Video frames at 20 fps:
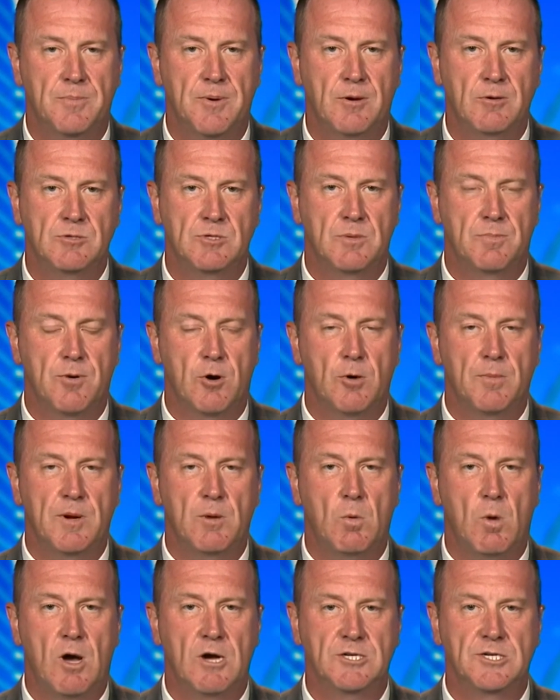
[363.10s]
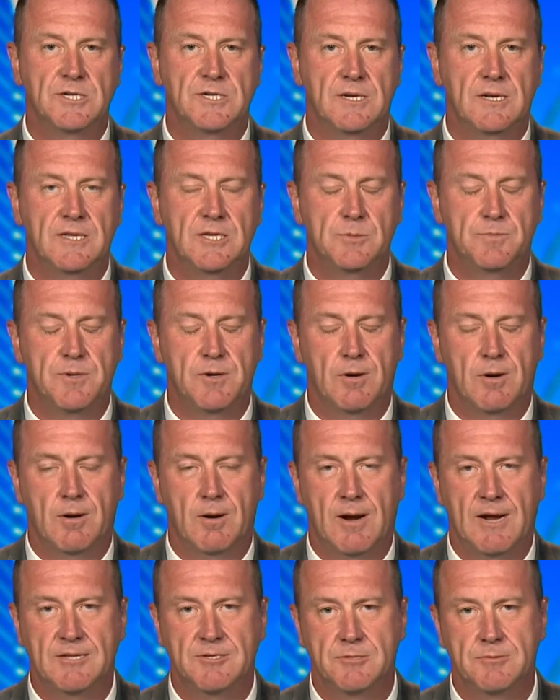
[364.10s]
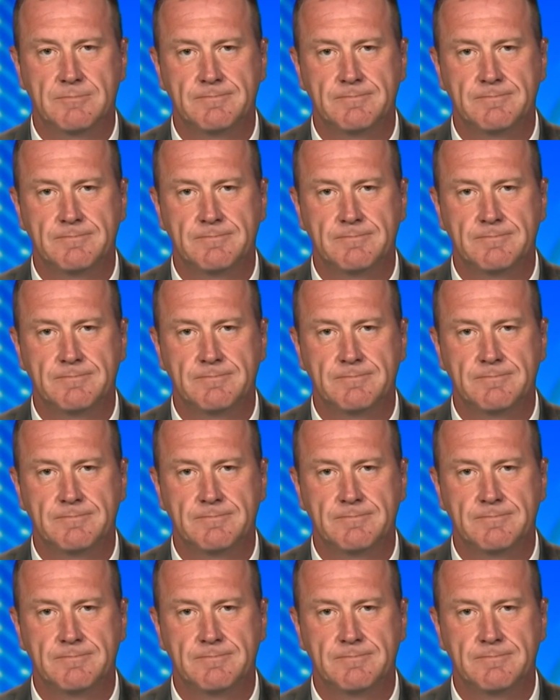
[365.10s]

opposed to permanent Washington, these bureaucrats.